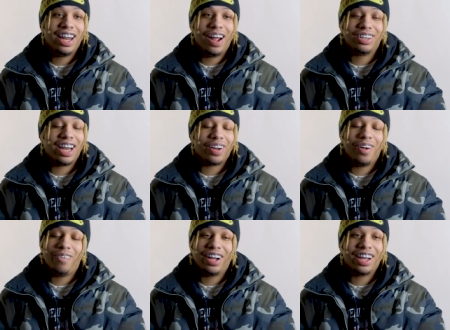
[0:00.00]
and I was like oh
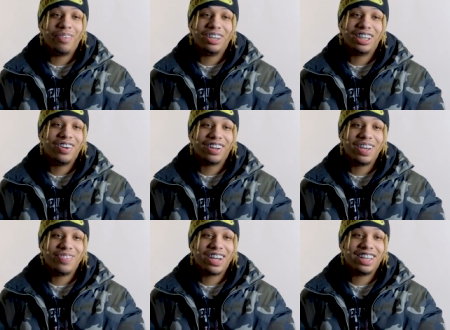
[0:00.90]
fuck it I'm just gonna
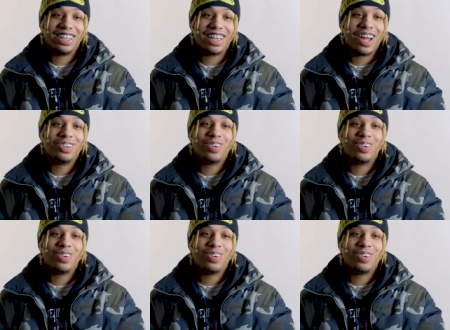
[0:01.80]
keep it because it sounds